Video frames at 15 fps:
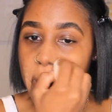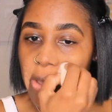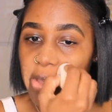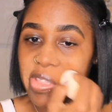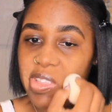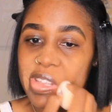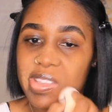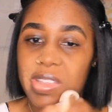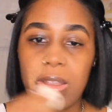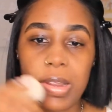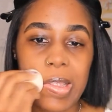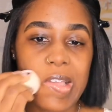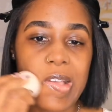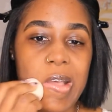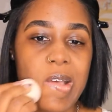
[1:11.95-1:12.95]
this
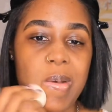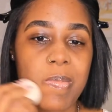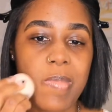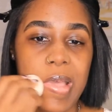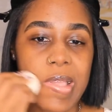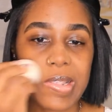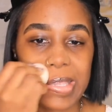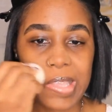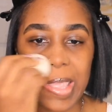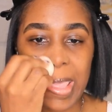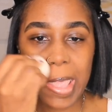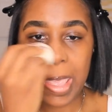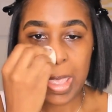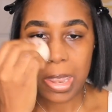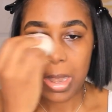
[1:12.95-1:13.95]
area of my
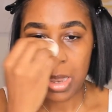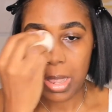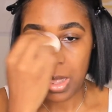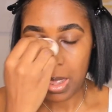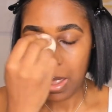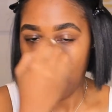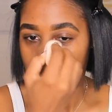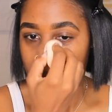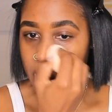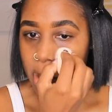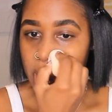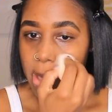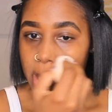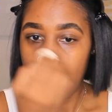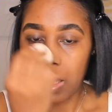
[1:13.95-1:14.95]
skin
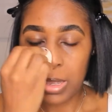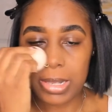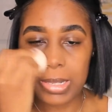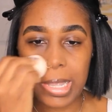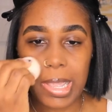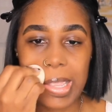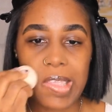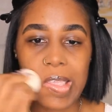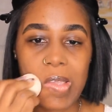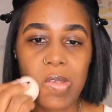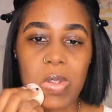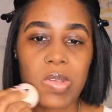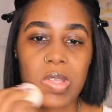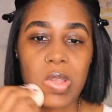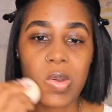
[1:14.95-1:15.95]
because I get
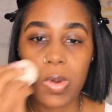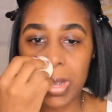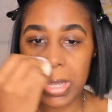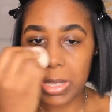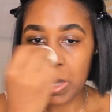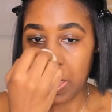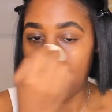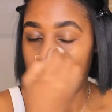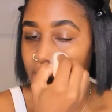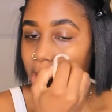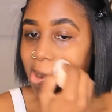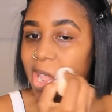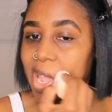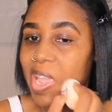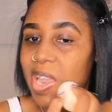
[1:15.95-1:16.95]
really oily
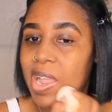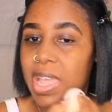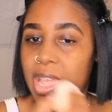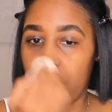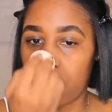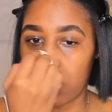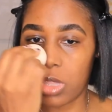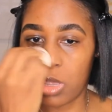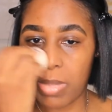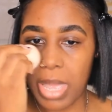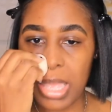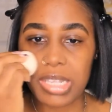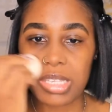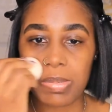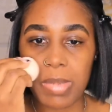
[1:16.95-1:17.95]
here and I have really
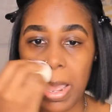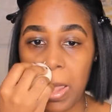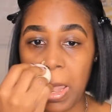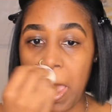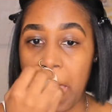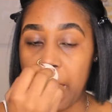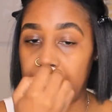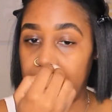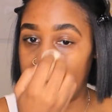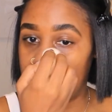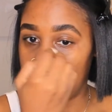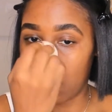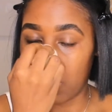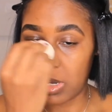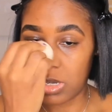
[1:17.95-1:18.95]
bad smile lines,
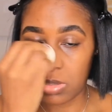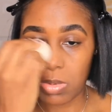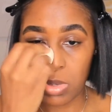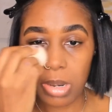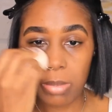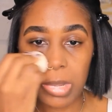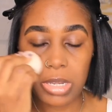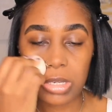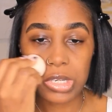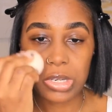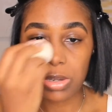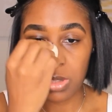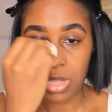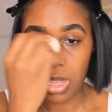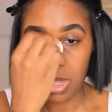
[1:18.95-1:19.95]
so I just want to make
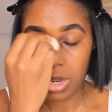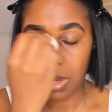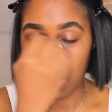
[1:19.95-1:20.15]
sure that